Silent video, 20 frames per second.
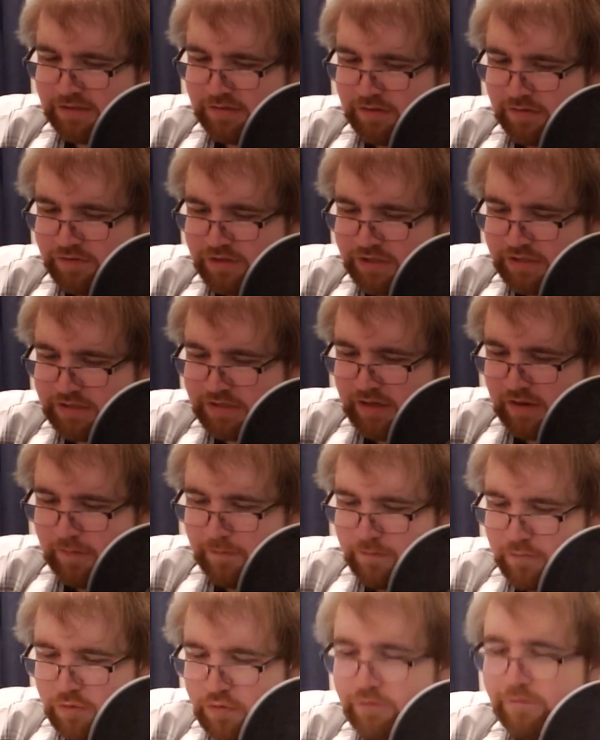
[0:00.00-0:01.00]
too, of just, you
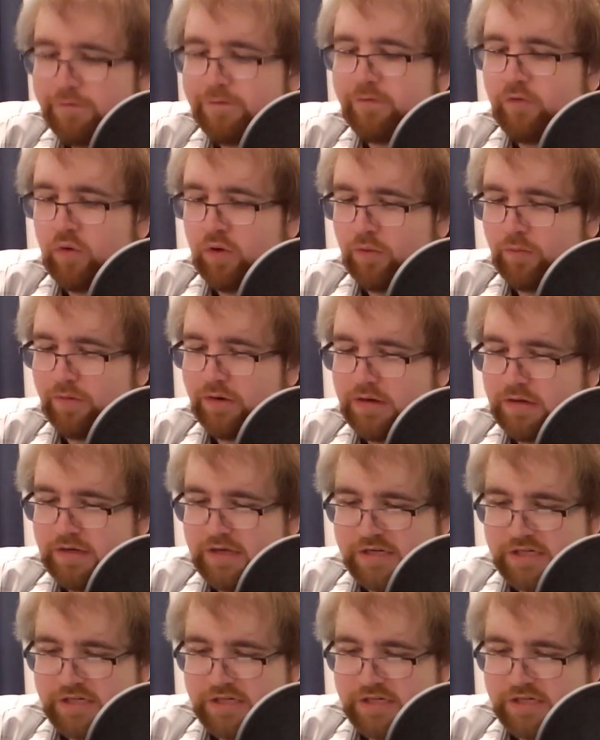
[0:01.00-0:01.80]
know, move forward.